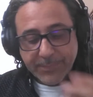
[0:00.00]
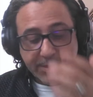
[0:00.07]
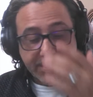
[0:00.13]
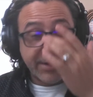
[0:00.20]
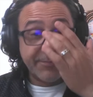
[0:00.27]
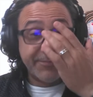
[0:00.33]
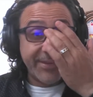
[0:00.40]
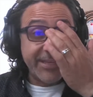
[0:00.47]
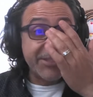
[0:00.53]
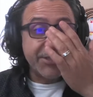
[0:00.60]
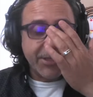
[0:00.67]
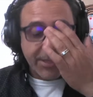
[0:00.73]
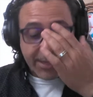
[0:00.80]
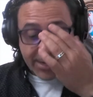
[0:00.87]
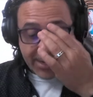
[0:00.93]

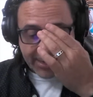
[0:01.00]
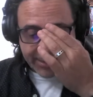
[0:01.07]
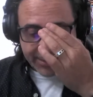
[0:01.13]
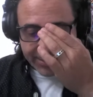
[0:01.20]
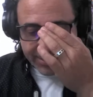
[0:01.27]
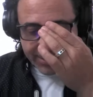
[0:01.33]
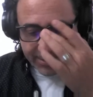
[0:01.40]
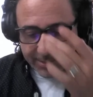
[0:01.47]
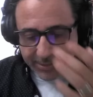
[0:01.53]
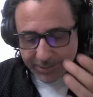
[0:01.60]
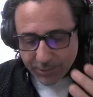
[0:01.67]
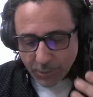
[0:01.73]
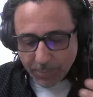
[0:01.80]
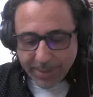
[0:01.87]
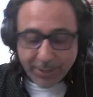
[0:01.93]
VGLI,
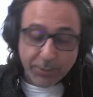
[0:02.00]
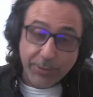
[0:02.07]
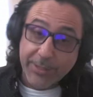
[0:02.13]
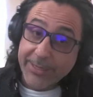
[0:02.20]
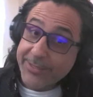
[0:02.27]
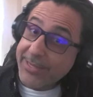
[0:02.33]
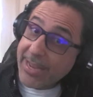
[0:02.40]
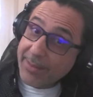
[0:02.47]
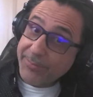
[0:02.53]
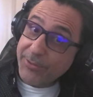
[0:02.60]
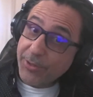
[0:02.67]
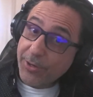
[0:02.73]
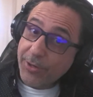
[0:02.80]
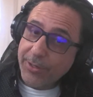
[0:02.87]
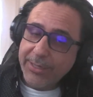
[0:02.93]
no medical exams
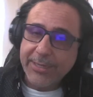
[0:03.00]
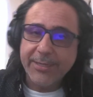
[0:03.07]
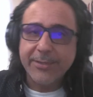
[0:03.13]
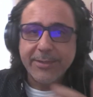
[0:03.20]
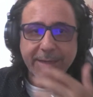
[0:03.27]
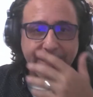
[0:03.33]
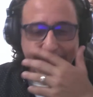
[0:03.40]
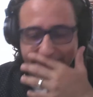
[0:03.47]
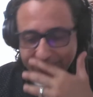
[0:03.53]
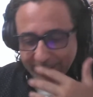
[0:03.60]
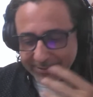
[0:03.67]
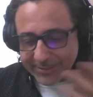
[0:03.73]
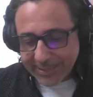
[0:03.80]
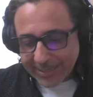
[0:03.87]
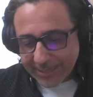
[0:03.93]
early. It
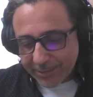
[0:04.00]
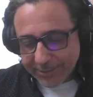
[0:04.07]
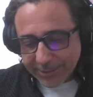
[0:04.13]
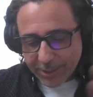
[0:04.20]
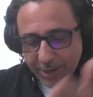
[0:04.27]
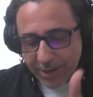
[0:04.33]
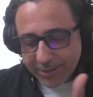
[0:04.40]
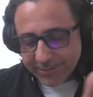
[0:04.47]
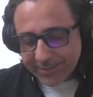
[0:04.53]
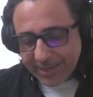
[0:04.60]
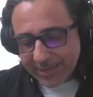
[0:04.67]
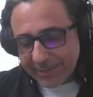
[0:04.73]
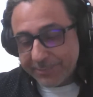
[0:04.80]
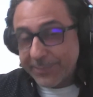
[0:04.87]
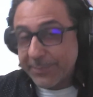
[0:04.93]
does get on the con
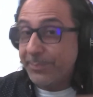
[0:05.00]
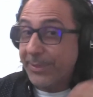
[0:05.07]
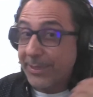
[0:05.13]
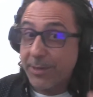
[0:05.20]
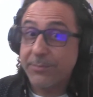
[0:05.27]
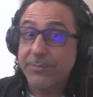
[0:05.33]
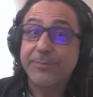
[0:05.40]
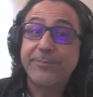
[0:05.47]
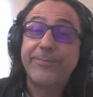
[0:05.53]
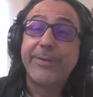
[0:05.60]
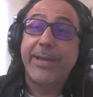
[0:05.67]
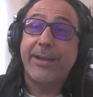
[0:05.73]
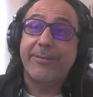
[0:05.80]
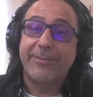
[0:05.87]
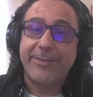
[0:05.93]
side. It becomes
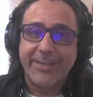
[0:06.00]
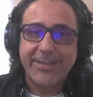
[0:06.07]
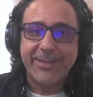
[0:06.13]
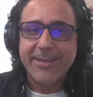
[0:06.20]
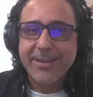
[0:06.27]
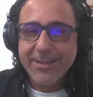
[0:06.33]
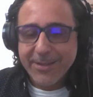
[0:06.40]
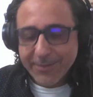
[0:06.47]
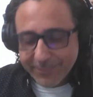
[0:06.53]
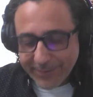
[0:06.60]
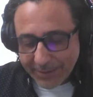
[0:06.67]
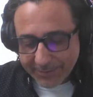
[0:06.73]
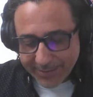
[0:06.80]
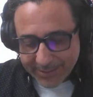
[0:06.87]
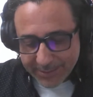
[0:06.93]
very,
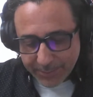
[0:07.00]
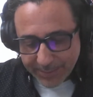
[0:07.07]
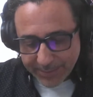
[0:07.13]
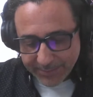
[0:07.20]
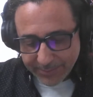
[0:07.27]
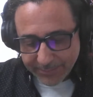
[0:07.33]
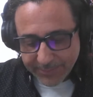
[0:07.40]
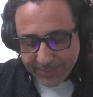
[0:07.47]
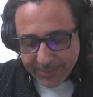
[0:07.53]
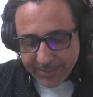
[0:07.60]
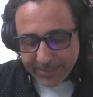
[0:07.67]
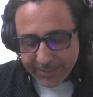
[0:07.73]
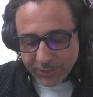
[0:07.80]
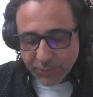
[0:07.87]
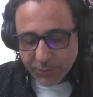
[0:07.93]
very expensive.
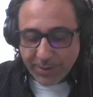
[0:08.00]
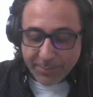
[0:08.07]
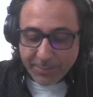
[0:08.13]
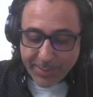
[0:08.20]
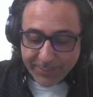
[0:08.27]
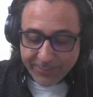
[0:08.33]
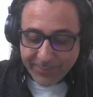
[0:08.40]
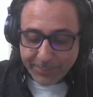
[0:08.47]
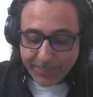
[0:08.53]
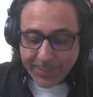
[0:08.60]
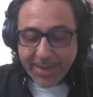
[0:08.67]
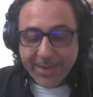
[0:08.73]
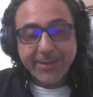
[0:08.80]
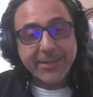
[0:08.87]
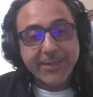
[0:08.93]
Survivor benefit
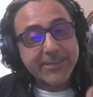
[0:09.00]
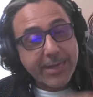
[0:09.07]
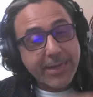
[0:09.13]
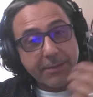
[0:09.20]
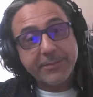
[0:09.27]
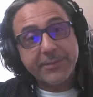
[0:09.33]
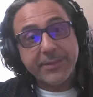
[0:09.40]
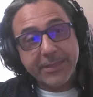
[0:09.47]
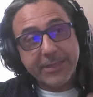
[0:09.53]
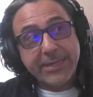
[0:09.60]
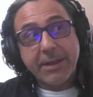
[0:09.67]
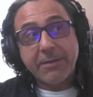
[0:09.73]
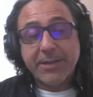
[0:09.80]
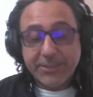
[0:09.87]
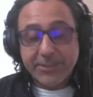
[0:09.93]
plan is guaranteed.
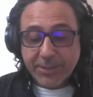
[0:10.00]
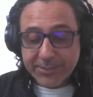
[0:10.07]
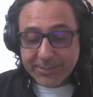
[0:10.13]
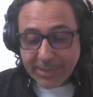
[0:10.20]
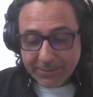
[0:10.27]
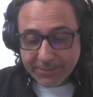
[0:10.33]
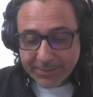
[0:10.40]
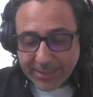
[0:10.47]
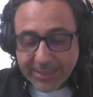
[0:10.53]
It does guarantee.